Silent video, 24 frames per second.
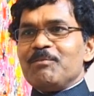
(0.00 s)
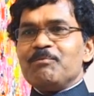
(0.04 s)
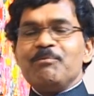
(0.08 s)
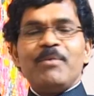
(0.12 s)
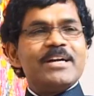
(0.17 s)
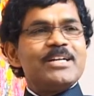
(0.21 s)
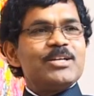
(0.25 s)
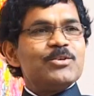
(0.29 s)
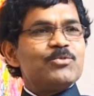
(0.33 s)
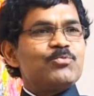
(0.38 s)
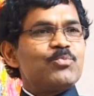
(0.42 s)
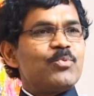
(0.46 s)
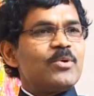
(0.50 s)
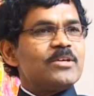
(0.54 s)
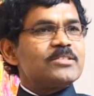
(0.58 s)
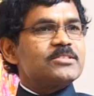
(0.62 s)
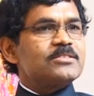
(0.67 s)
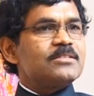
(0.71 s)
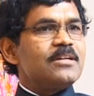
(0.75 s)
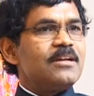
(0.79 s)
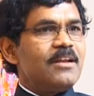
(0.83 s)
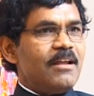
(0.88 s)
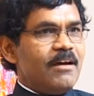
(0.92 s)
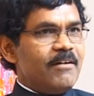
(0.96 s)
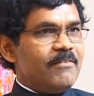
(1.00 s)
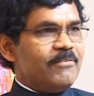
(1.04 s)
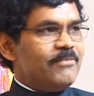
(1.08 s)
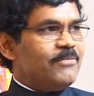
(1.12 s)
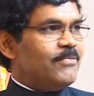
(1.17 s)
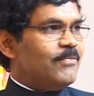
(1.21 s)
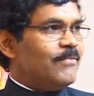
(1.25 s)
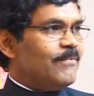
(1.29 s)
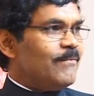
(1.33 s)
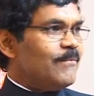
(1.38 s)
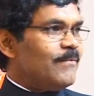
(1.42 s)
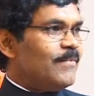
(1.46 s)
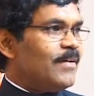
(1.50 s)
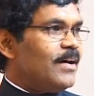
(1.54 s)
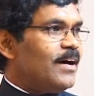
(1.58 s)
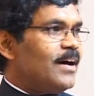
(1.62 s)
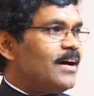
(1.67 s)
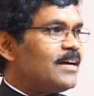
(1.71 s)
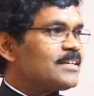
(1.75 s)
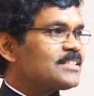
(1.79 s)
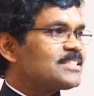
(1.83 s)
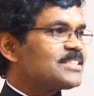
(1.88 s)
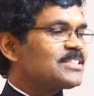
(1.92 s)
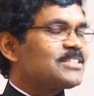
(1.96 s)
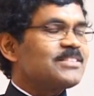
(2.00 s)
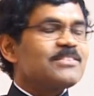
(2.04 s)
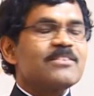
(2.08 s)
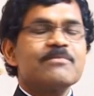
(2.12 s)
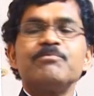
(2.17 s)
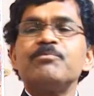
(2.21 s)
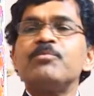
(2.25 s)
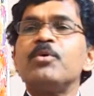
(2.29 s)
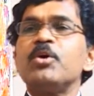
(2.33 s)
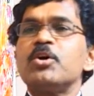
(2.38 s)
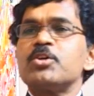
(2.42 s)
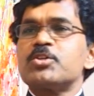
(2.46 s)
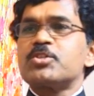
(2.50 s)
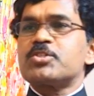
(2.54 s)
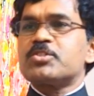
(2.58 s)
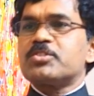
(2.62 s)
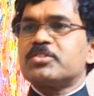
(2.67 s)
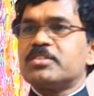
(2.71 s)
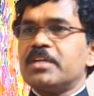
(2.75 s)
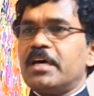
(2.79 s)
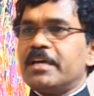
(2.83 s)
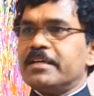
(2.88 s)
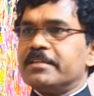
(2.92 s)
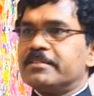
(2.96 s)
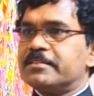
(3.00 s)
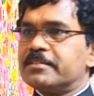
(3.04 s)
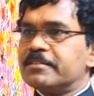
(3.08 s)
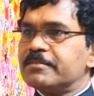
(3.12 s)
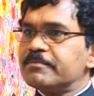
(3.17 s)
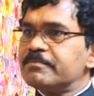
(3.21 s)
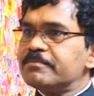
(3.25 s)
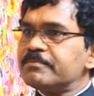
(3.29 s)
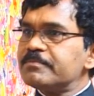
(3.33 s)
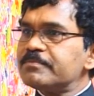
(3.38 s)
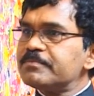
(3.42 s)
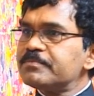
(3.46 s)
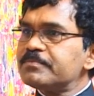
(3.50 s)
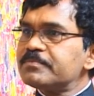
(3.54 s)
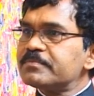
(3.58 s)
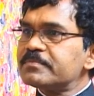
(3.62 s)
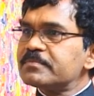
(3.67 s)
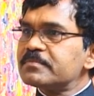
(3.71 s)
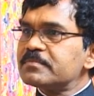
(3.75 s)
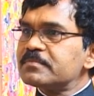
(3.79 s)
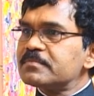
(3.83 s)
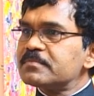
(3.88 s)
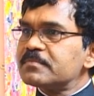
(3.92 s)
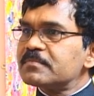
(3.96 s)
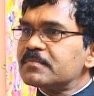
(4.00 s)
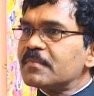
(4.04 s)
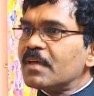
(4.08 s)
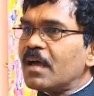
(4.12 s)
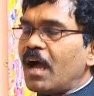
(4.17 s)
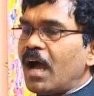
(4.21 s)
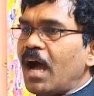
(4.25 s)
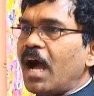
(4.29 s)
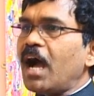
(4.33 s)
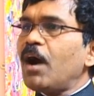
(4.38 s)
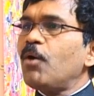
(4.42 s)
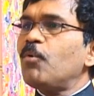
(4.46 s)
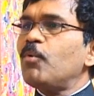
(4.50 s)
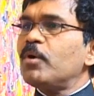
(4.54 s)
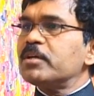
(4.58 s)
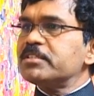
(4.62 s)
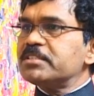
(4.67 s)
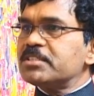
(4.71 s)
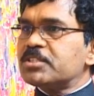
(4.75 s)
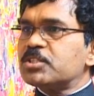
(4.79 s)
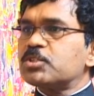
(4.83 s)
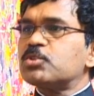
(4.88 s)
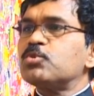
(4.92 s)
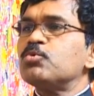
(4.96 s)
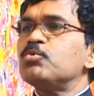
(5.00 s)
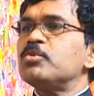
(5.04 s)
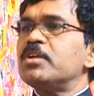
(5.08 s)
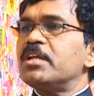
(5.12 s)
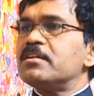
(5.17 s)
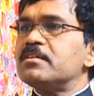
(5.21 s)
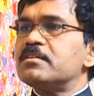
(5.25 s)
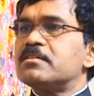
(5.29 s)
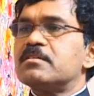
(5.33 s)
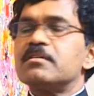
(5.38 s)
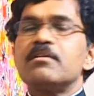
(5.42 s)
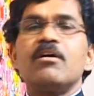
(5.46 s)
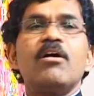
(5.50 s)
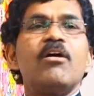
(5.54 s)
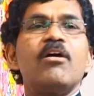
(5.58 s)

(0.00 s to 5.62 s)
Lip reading: But it was love at first sight. I was a student,